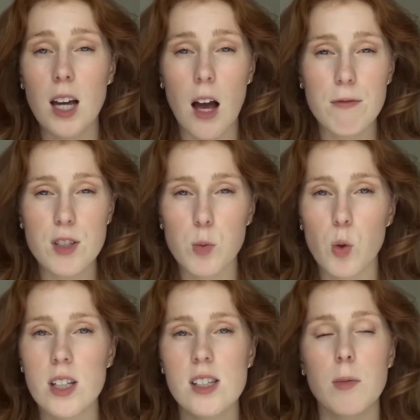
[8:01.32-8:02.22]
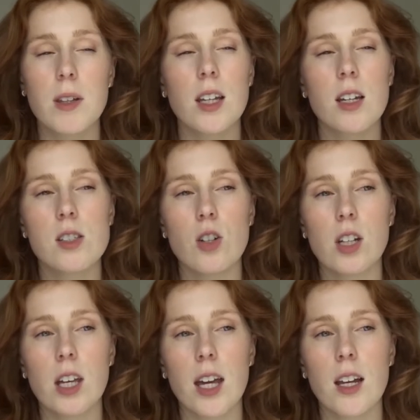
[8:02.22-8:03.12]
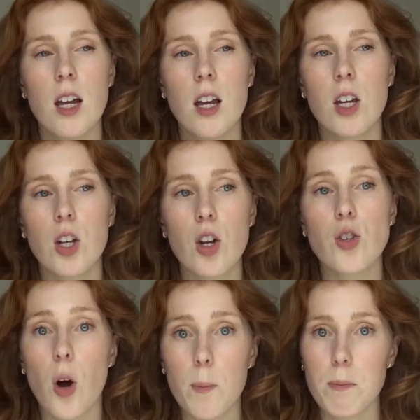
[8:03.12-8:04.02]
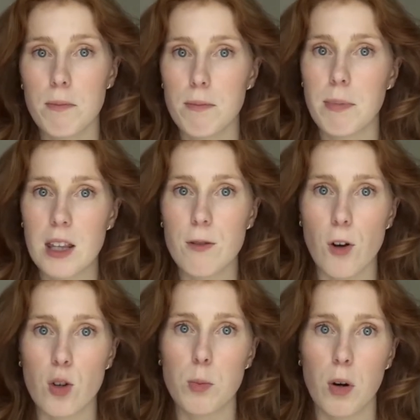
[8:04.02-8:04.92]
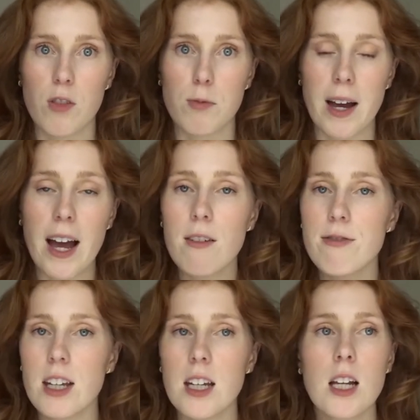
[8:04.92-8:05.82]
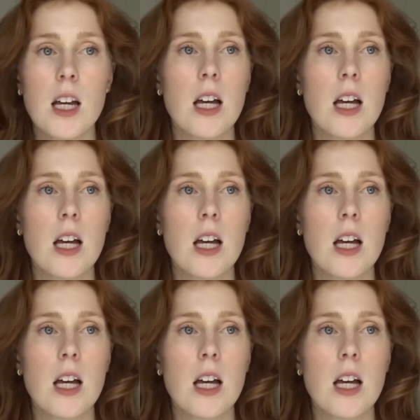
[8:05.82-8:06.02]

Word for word: comfortable and something that it's got to get, you know, not be the focal point of my outfit.